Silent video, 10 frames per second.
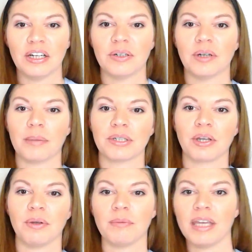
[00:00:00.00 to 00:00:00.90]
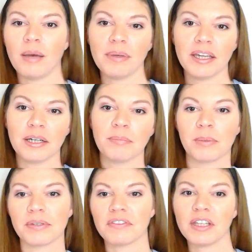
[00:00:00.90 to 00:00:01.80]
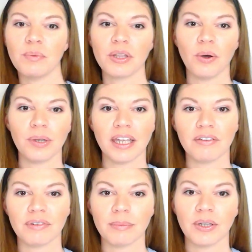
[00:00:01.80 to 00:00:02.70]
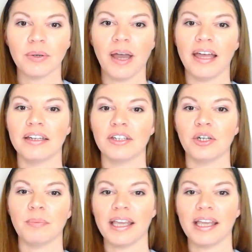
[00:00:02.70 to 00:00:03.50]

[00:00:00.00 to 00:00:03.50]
I'm just going to be up here purposefully withholding it from you and,